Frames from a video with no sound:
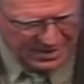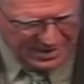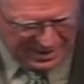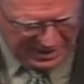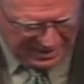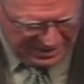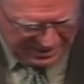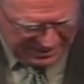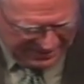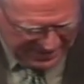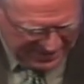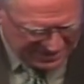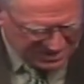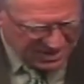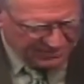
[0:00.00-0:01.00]
And
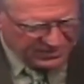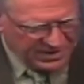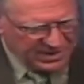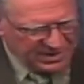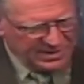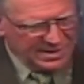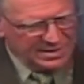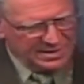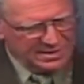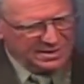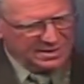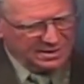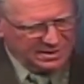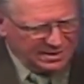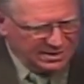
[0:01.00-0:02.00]
that's something that,
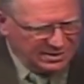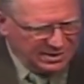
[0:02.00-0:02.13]
uh,